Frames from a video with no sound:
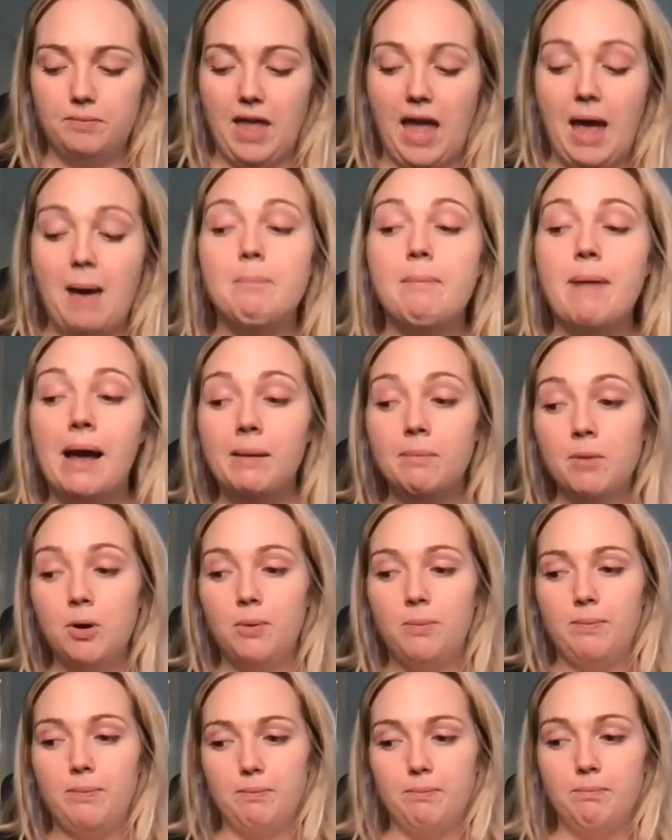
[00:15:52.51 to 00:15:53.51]
at my
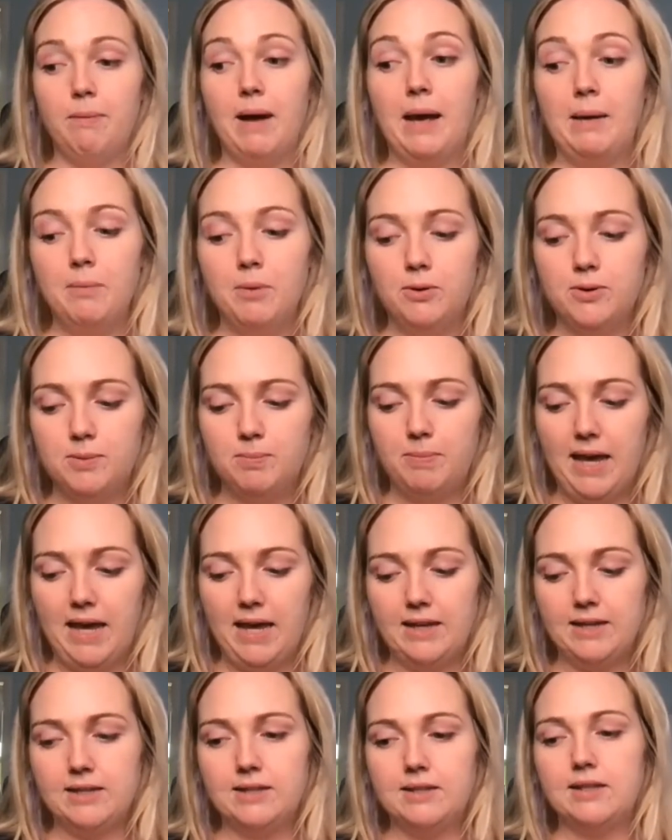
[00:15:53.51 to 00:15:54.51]
most
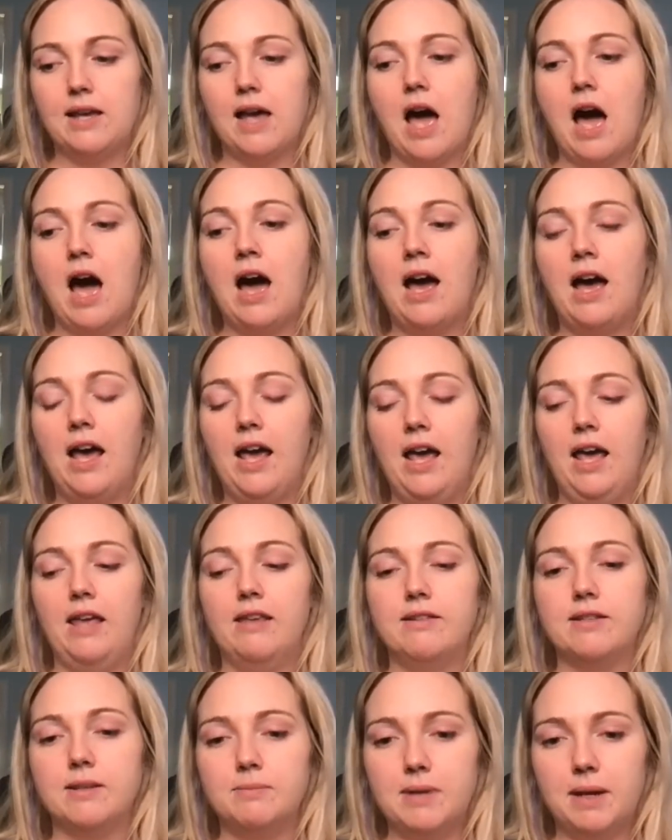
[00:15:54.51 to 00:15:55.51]
base, I
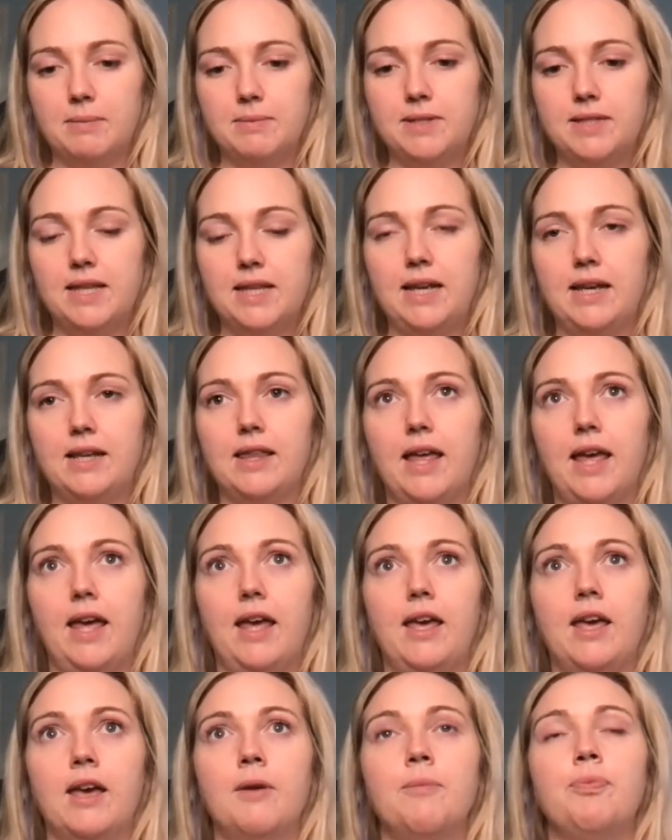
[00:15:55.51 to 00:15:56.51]
sometimes think
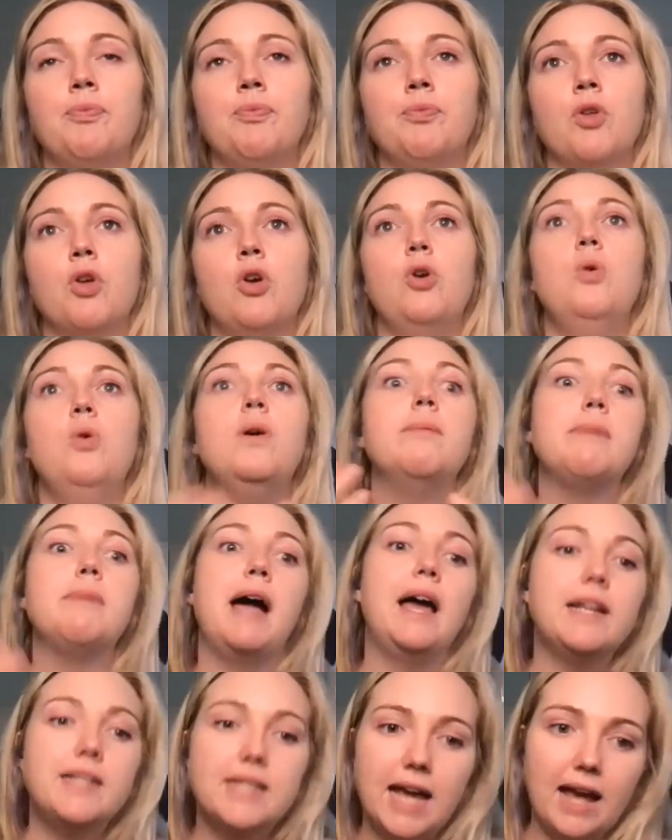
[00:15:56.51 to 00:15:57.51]
like, who am
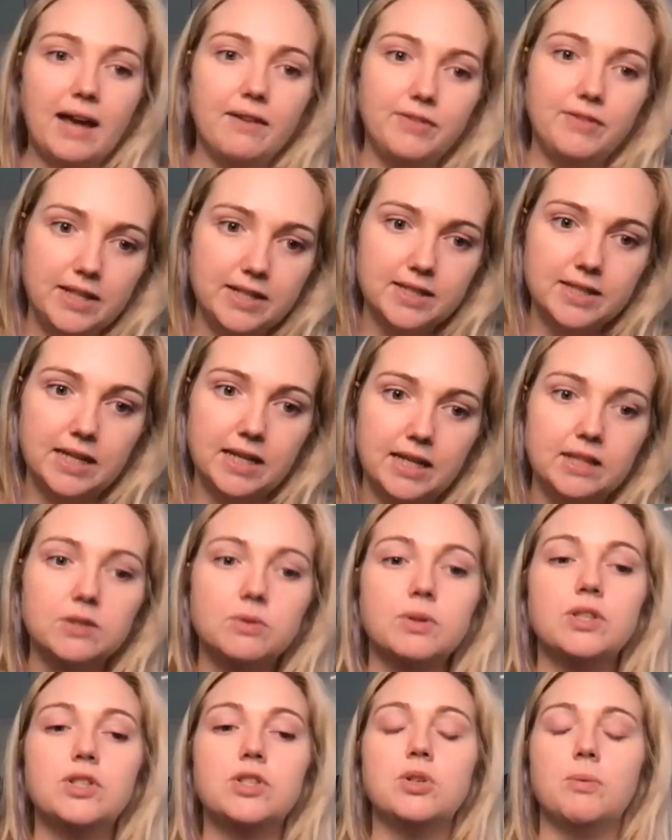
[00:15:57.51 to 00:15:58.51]
I to have these things
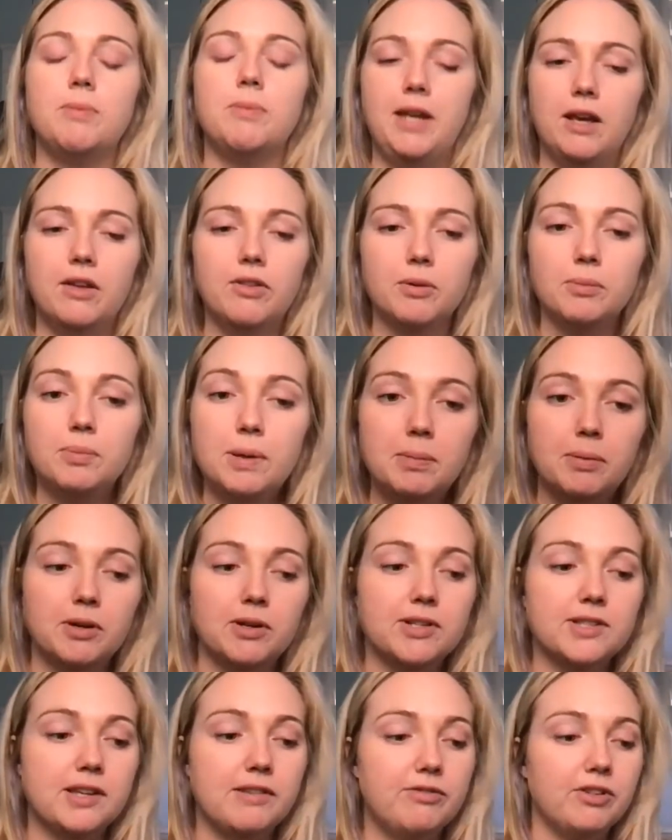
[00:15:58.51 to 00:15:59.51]
when so many other people
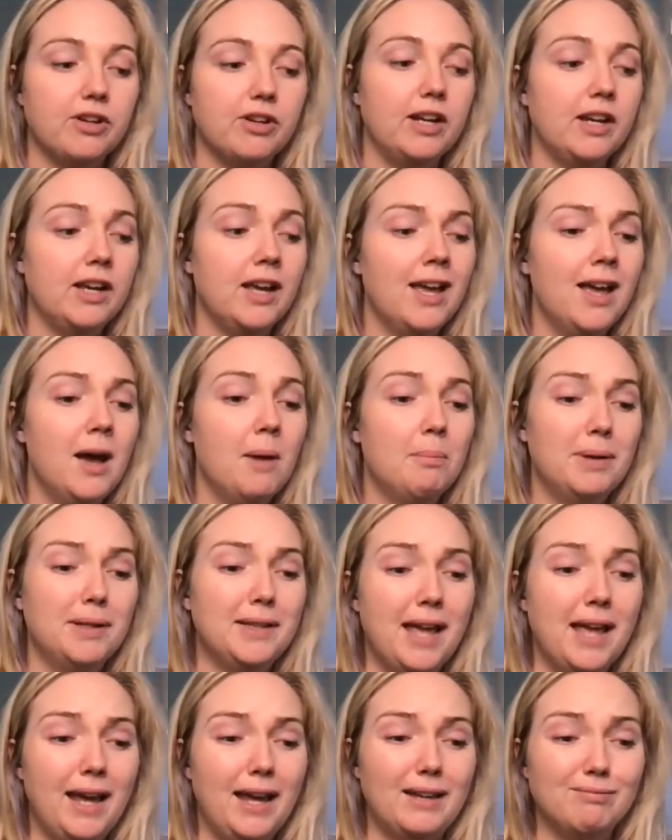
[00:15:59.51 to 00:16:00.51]
are suffering?
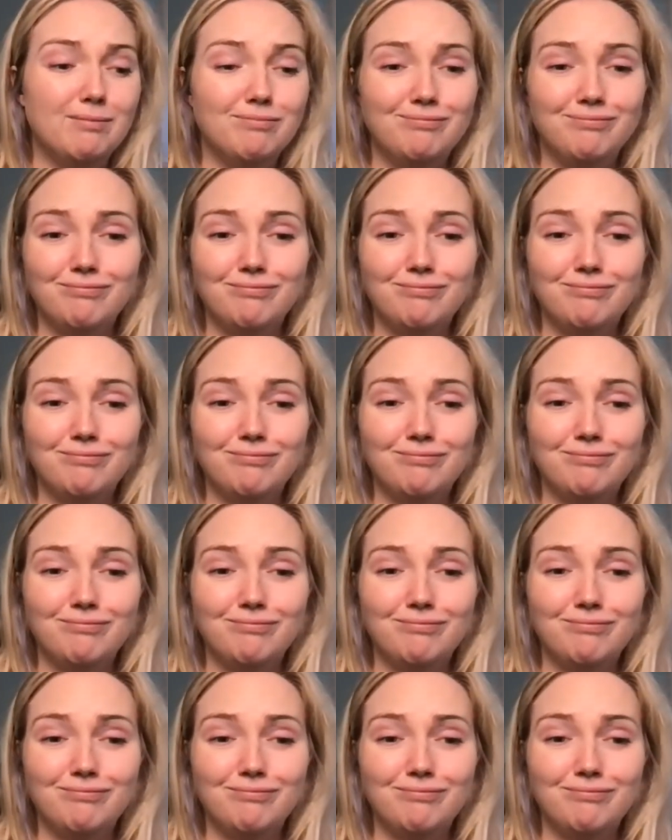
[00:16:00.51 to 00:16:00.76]
But like,